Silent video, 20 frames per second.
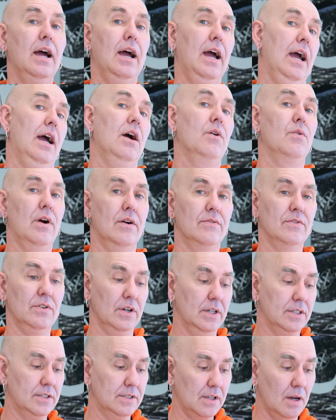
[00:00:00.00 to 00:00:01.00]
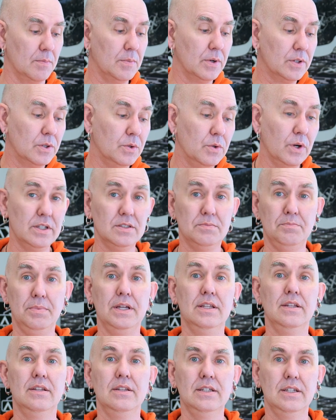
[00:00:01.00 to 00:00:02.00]
However, as someone who has
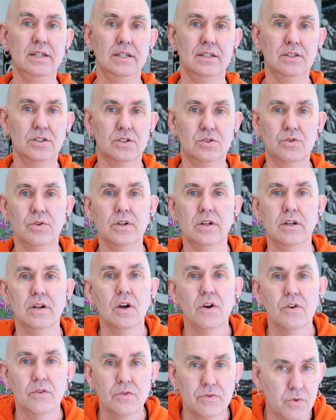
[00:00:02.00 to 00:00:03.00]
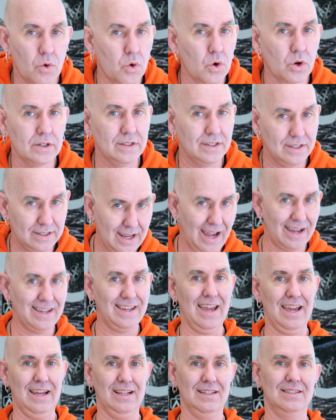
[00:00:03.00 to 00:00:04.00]
been in the industry for
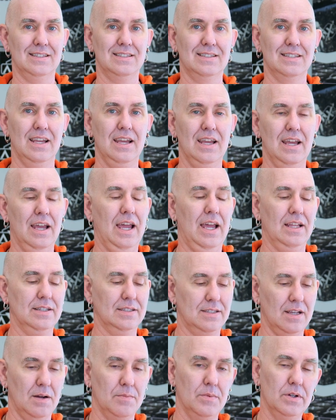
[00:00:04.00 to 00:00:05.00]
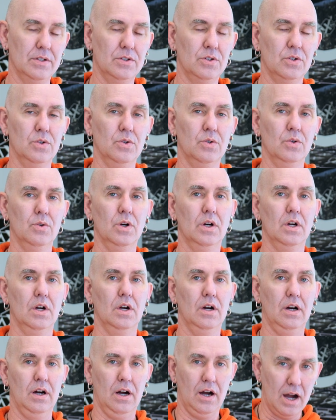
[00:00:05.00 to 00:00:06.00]
decades and someone who
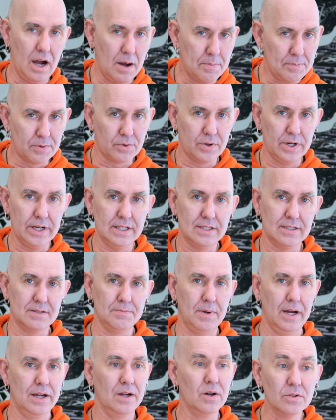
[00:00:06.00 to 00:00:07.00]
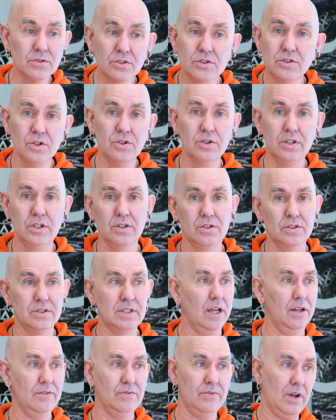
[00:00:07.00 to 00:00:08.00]
operates my own studios,
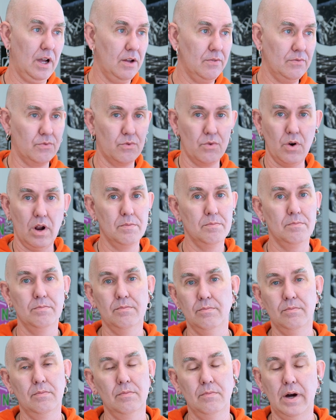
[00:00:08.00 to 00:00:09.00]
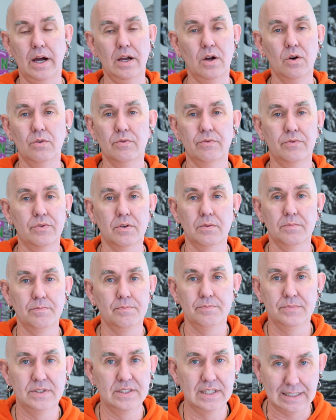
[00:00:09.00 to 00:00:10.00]
I've run my own for
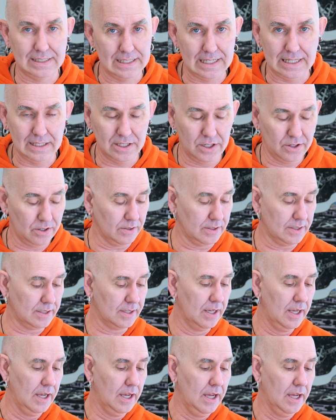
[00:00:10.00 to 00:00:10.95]
16 years.